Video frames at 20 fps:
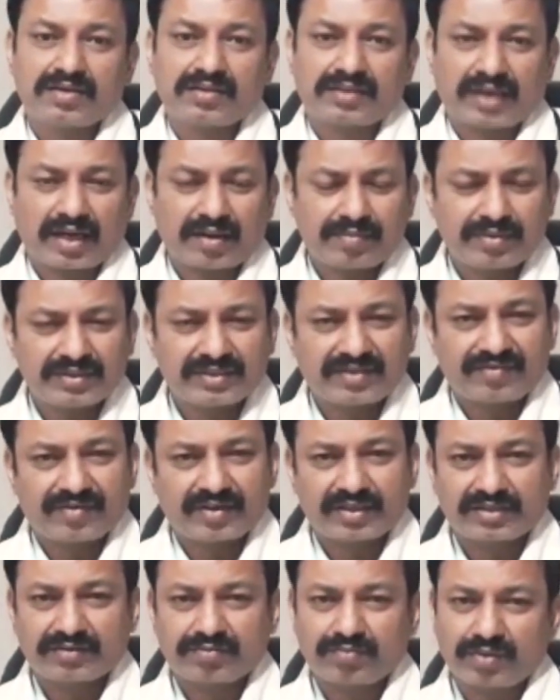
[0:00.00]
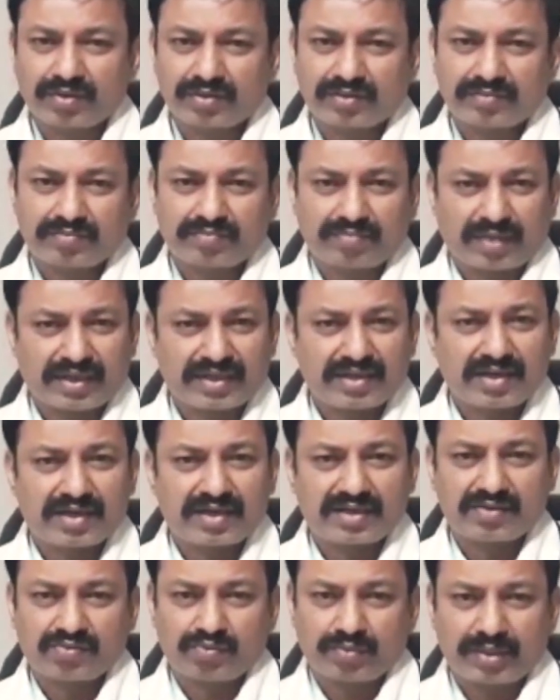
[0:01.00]
Diabetes affects both men
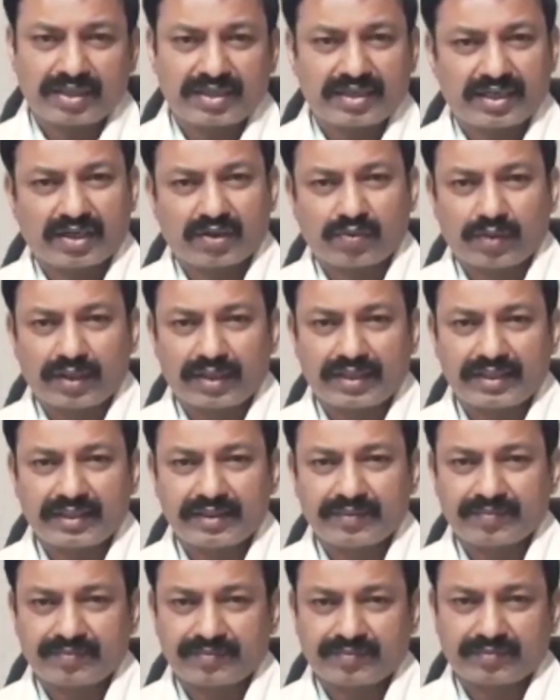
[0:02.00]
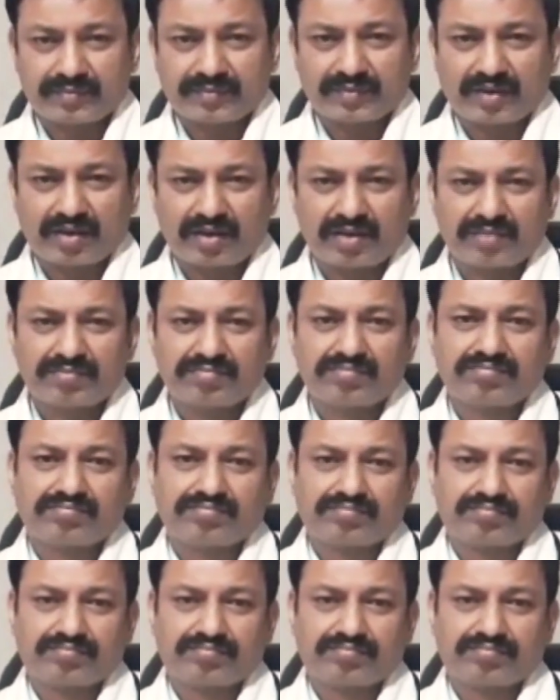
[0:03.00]
and women equally, and